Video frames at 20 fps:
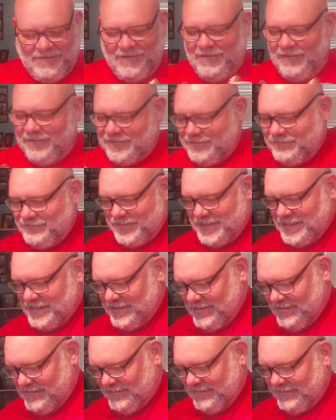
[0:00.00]
Awesome
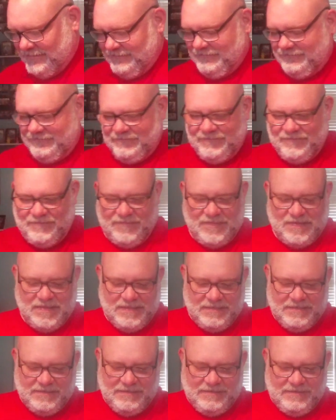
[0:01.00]
stuff.
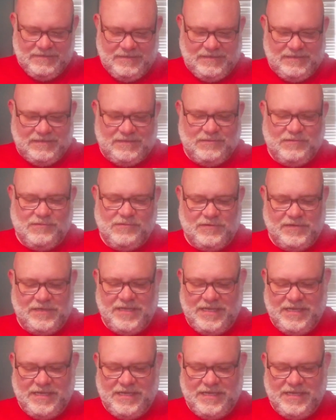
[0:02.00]
So on